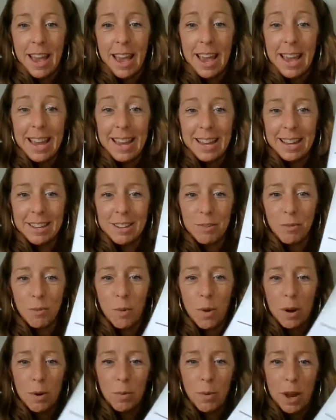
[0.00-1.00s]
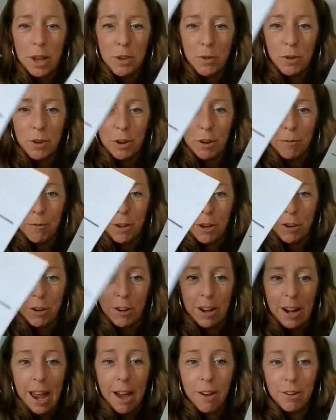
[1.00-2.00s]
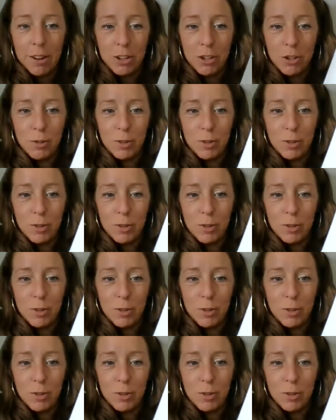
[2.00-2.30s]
And one way you could have figured it out is you